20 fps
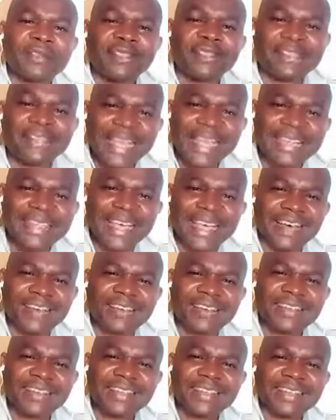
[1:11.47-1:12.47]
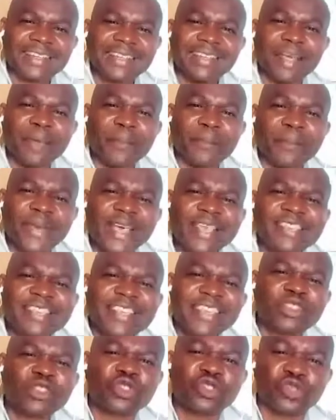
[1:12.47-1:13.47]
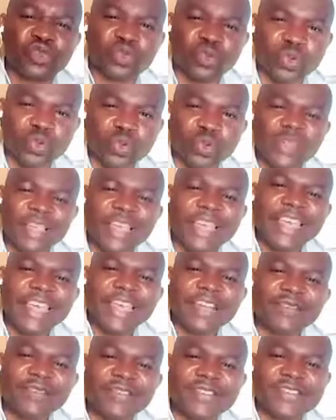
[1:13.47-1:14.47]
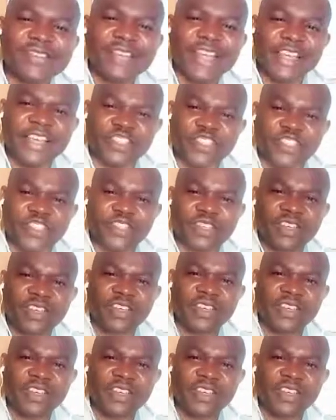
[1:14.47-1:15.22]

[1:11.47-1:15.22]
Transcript: data, the basic tool in research.